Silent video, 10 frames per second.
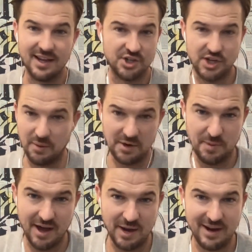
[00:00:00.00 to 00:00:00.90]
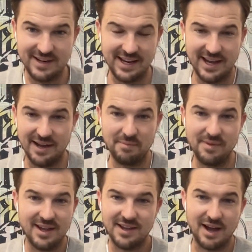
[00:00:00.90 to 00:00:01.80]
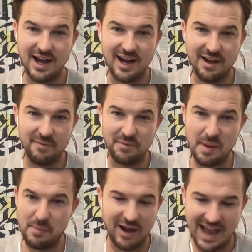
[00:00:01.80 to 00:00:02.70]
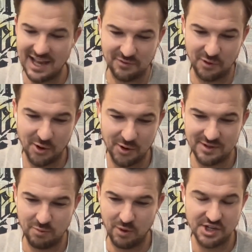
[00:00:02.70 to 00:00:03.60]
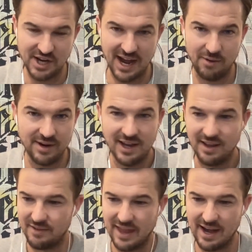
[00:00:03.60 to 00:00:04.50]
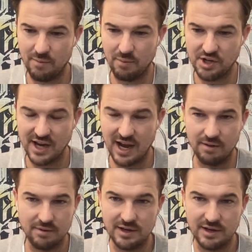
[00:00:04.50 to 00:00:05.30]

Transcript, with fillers: She didn't respond to my DM. Uh, the people I asked for her to reach out, they didn't reach out.